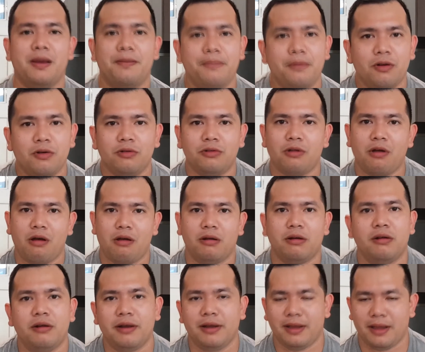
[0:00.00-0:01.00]
I'm no
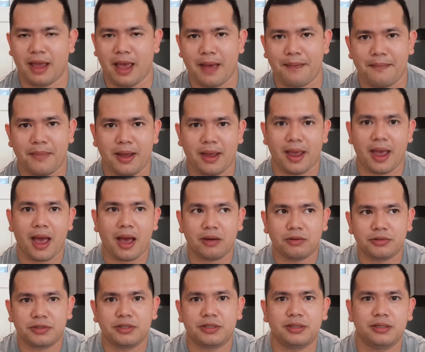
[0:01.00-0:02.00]
longer at my
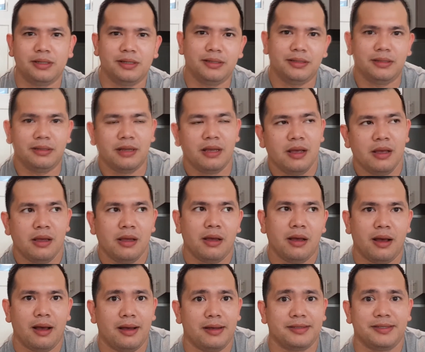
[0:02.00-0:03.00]
house in
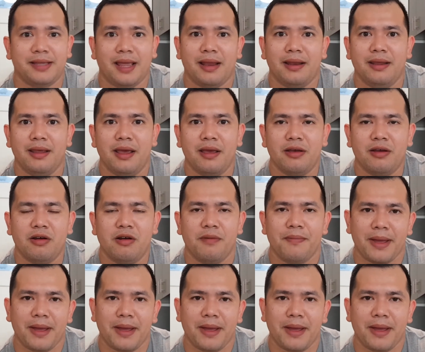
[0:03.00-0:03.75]
San Diego.